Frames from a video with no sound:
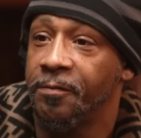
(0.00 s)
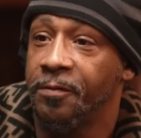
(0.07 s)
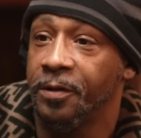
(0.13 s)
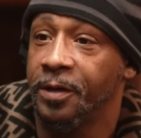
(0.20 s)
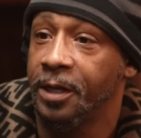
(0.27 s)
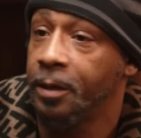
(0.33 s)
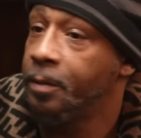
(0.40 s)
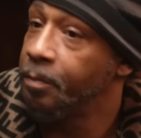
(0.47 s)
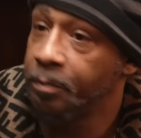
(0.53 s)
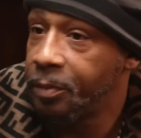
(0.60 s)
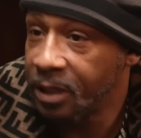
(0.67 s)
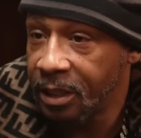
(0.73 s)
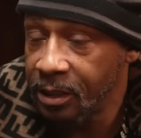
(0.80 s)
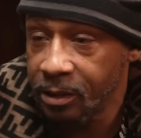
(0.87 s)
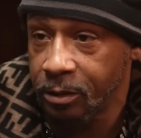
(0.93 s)
for them,
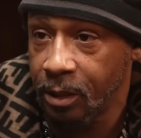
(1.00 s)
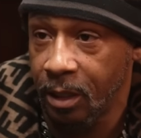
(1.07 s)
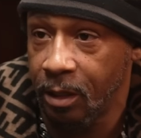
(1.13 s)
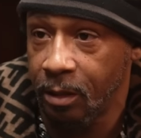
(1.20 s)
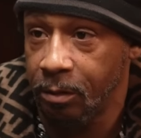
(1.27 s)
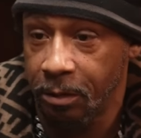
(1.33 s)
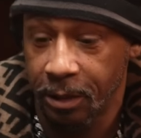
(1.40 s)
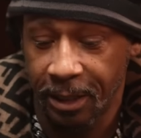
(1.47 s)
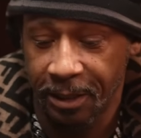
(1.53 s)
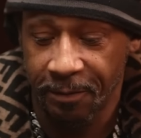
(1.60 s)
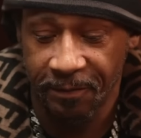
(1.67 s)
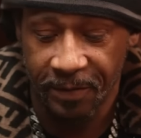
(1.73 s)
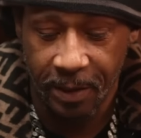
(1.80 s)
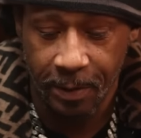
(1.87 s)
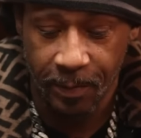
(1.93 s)
because not, none
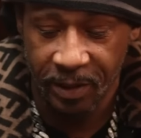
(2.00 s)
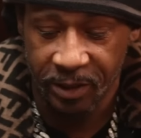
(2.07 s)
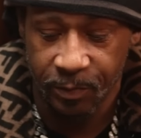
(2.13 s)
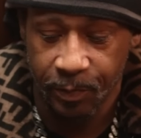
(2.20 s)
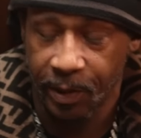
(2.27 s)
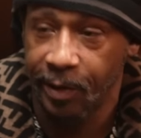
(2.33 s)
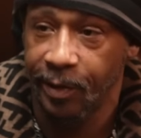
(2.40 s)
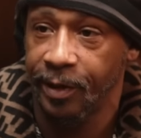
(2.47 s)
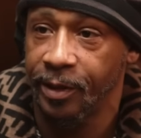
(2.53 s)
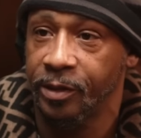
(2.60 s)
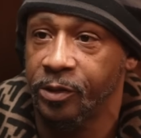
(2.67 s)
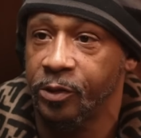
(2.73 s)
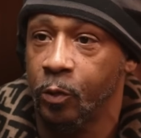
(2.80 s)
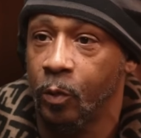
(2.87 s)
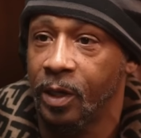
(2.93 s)
of them
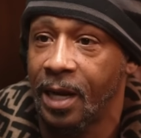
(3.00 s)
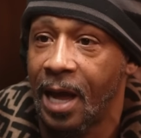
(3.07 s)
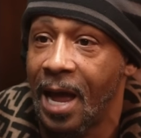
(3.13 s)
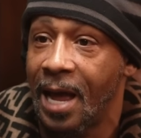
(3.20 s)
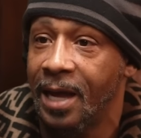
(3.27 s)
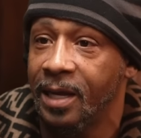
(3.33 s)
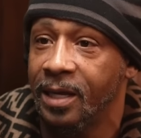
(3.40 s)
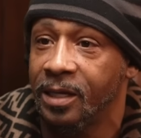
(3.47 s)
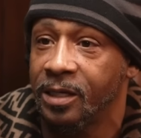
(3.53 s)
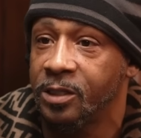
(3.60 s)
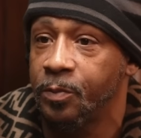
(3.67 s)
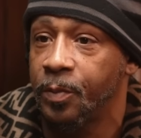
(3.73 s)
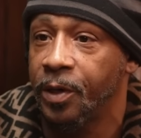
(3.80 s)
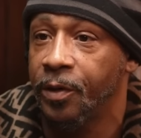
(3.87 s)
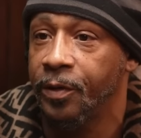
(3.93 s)
experienced what I
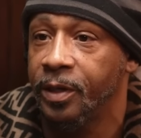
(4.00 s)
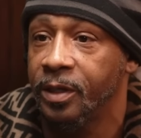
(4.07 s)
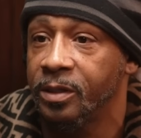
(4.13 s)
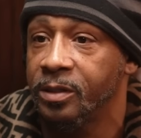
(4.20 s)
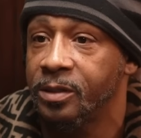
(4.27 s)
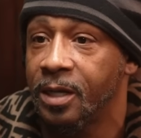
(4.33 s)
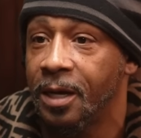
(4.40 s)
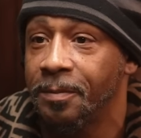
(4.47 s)
experienced.